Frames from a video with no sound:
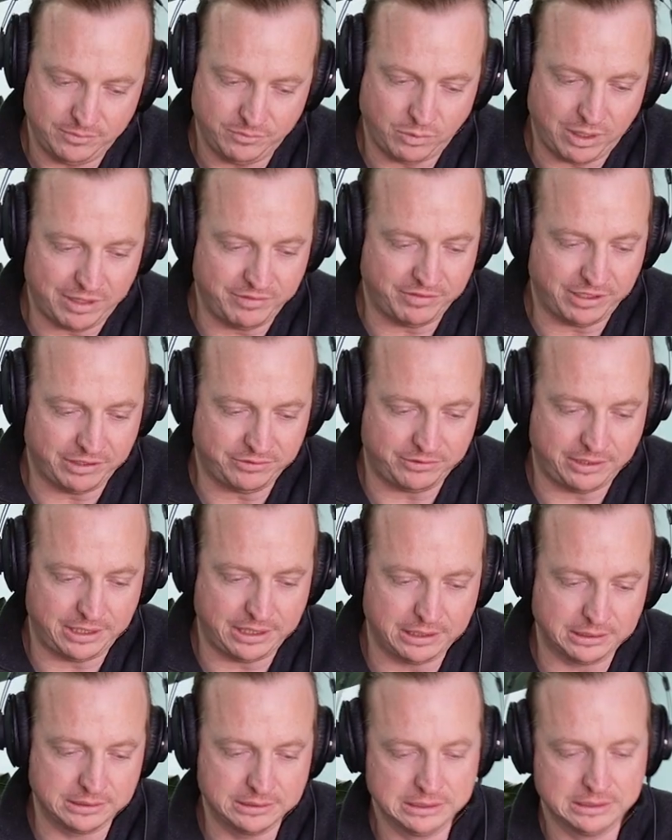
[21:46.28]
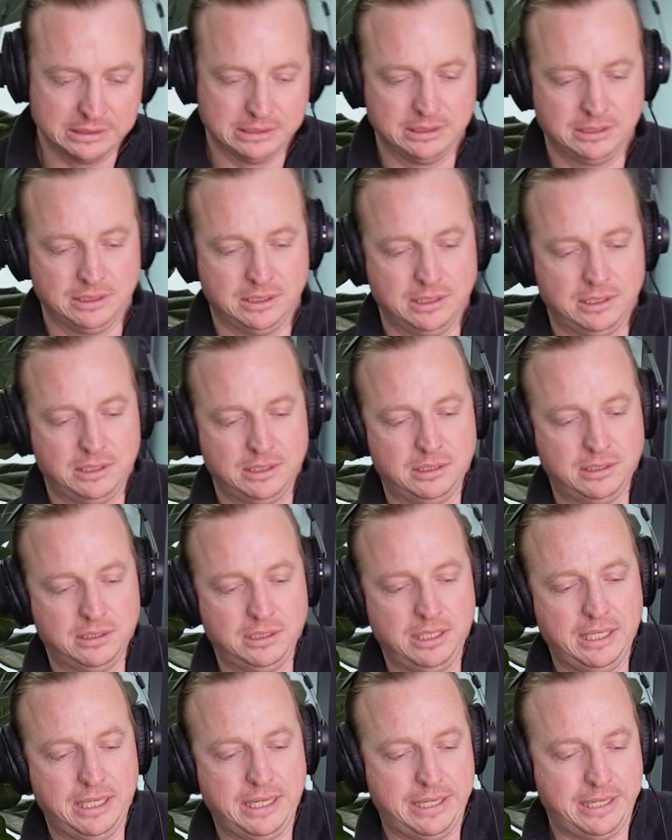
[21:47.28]
Rent vesting
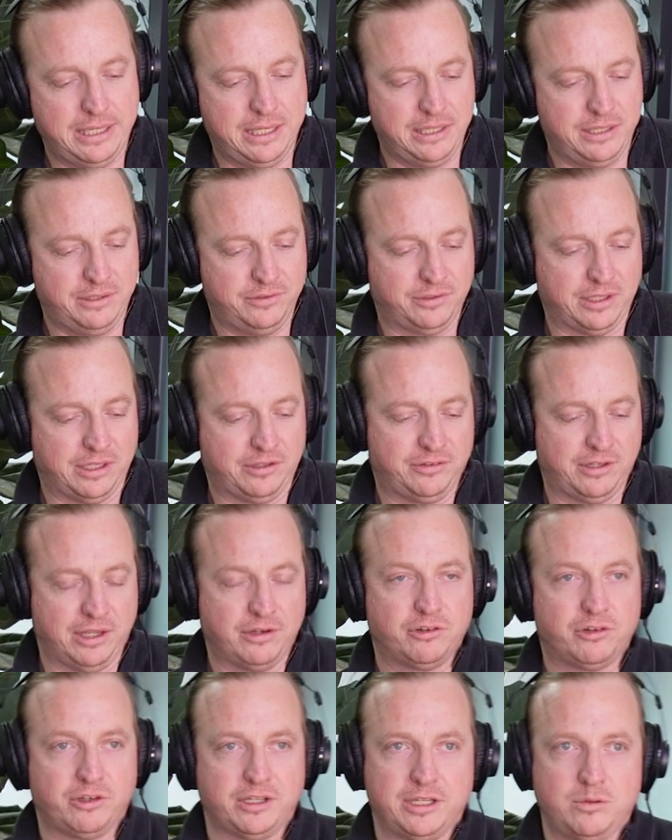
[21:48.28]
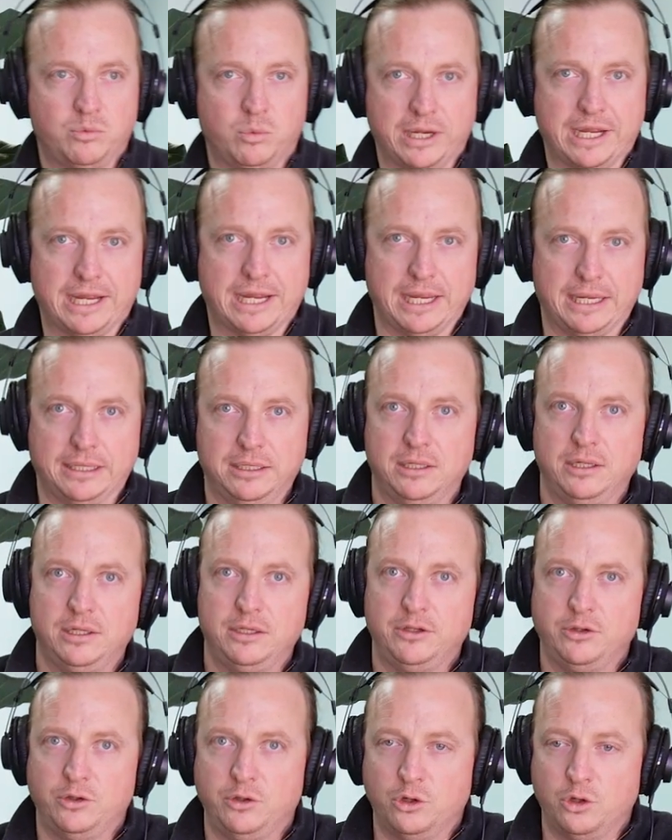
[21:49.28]
is essentially where
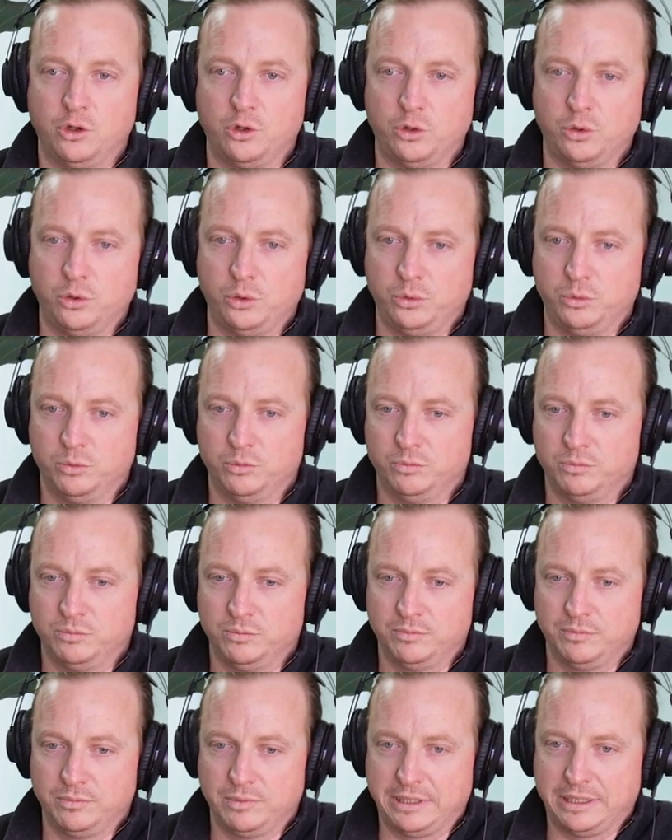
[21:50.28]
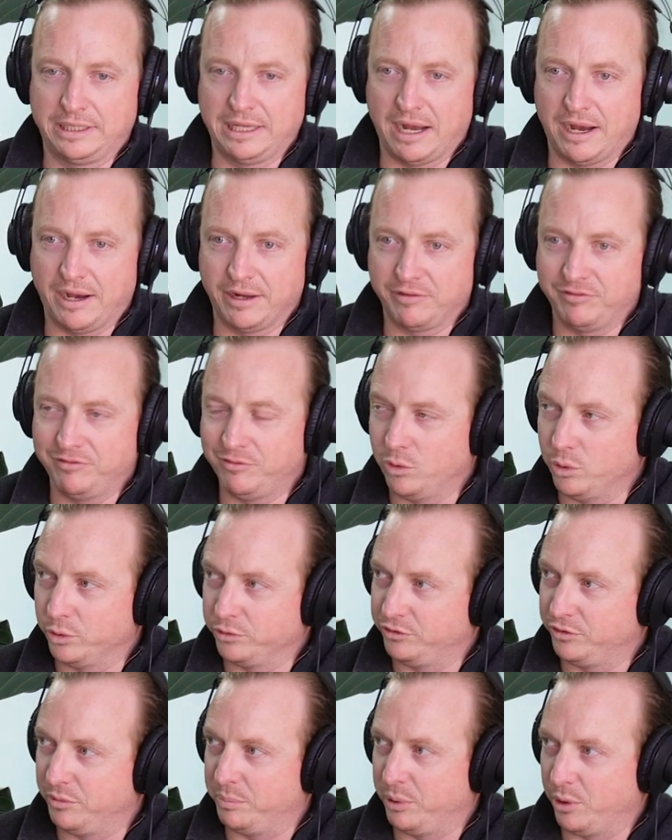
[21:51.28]
you can't afford
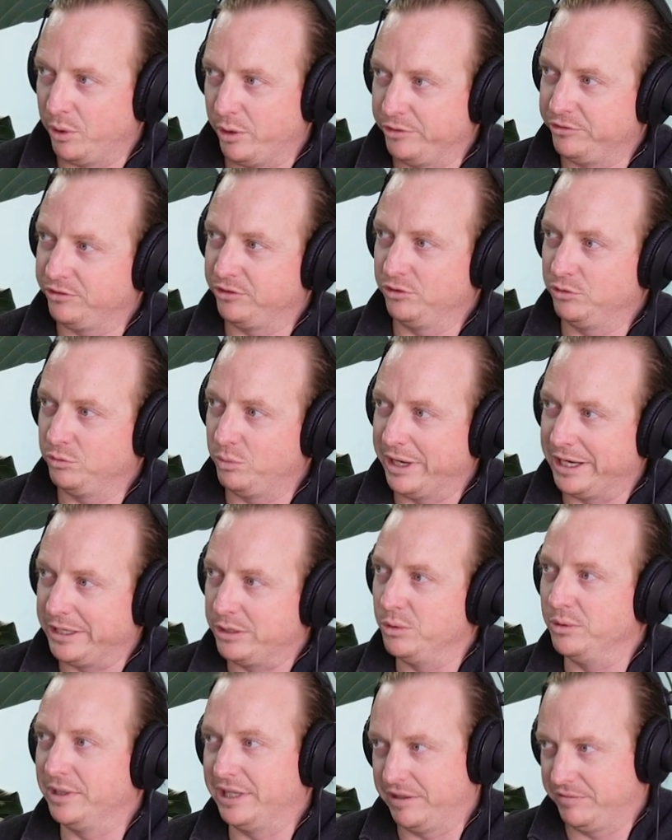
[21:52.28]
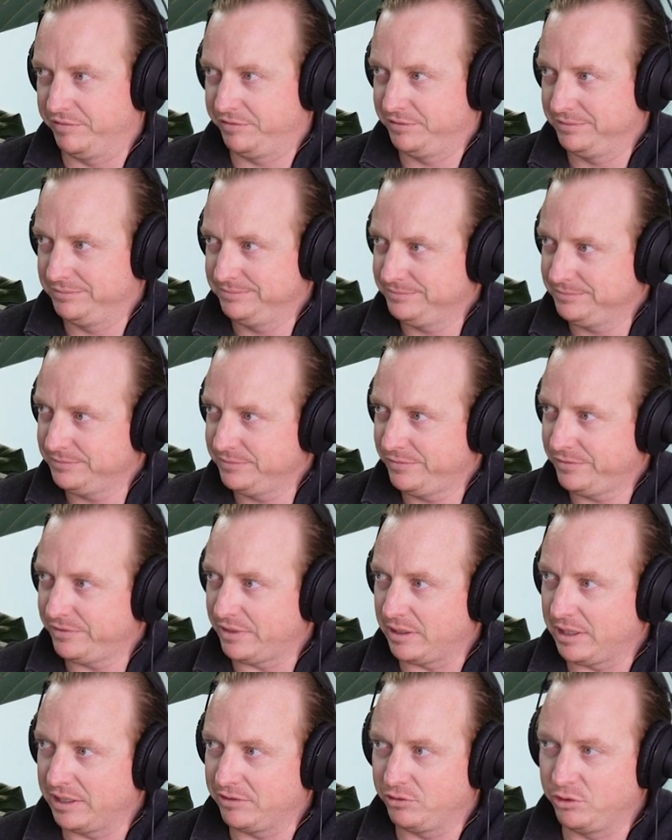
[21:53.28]
to purchase where you live. So
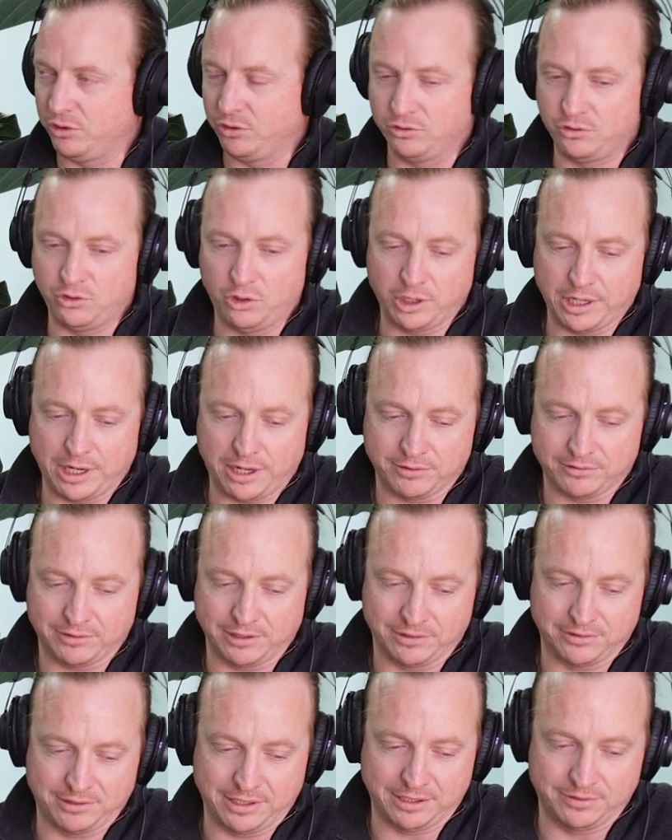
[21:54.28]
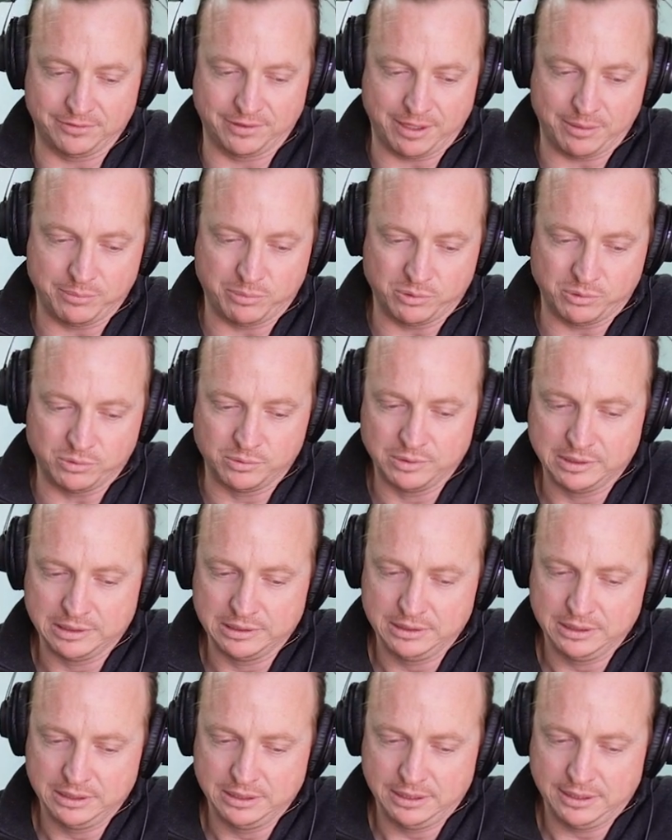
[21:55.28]
let's use Newcastle as an example.
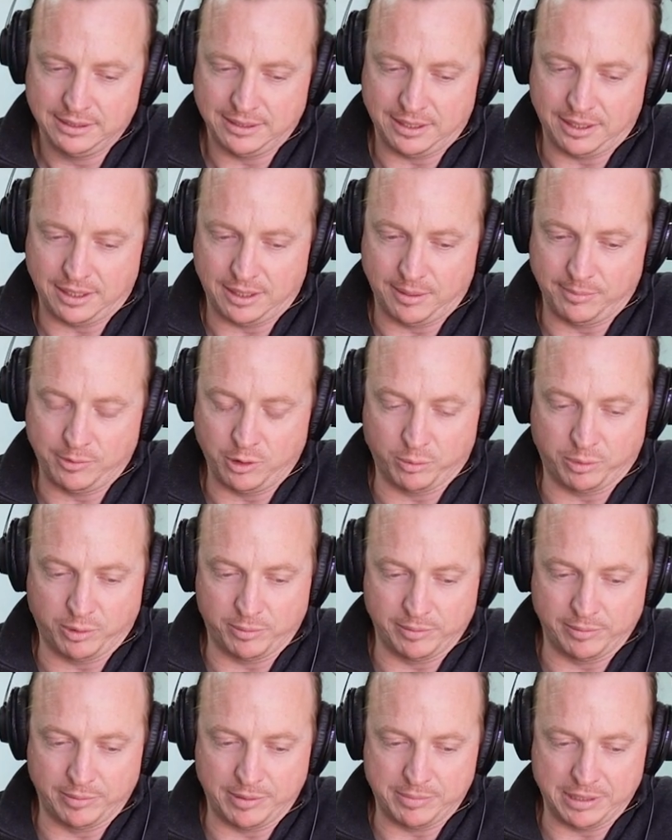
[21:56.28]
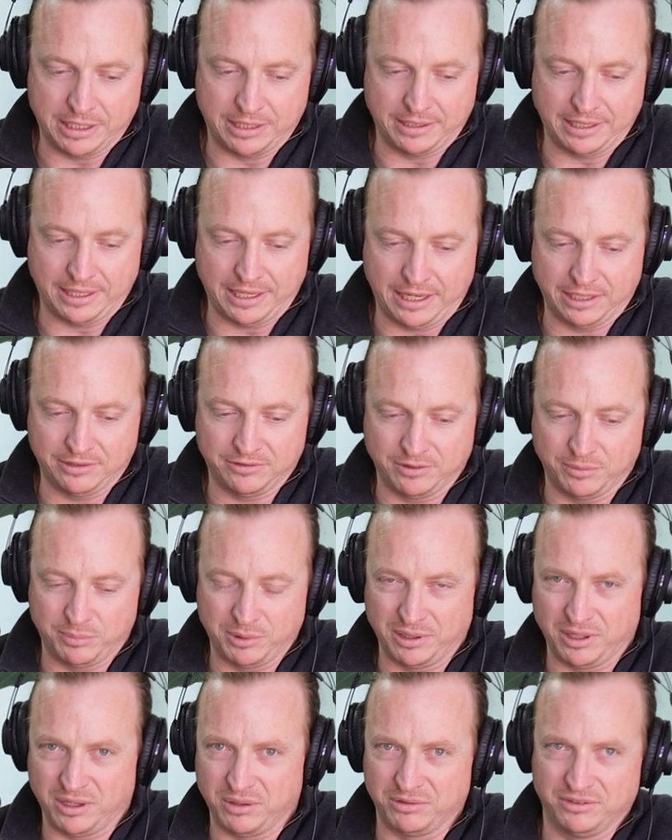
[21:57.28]
You're probably better to answer,
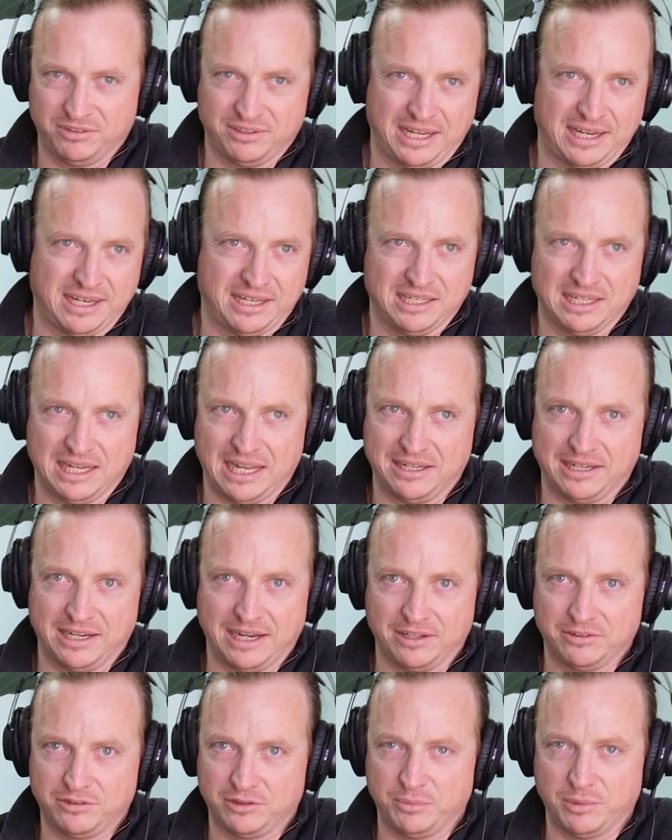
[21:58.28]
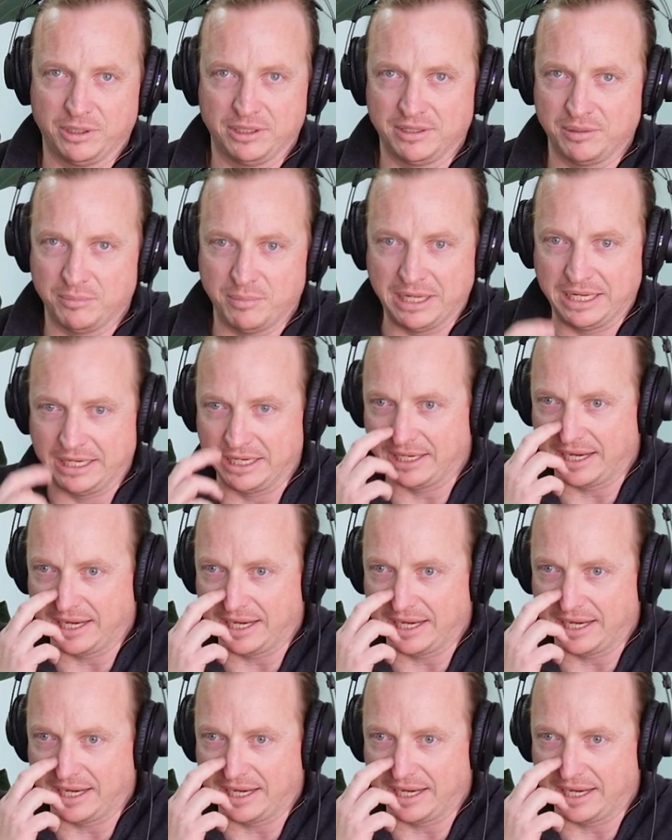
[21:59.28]
but I'd say at an estimate, the median